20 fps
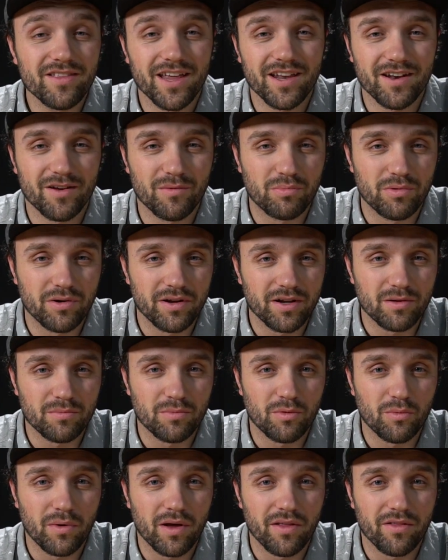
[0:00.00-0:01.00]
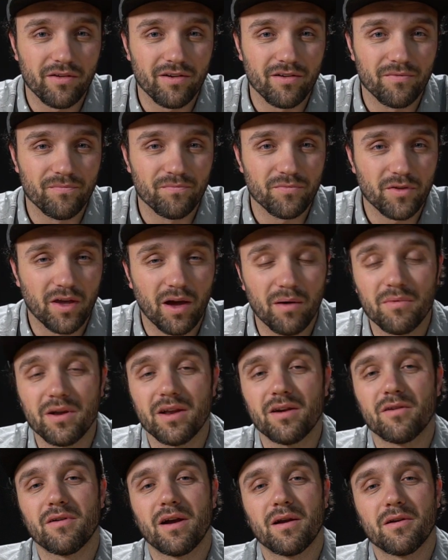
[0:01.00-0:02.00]
that unpredictable weather, coming
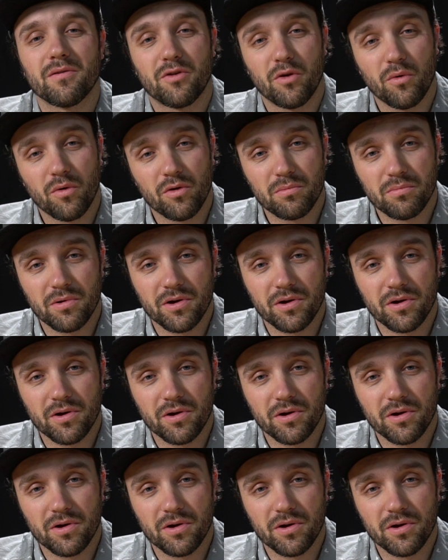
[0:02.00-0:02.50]
in around 200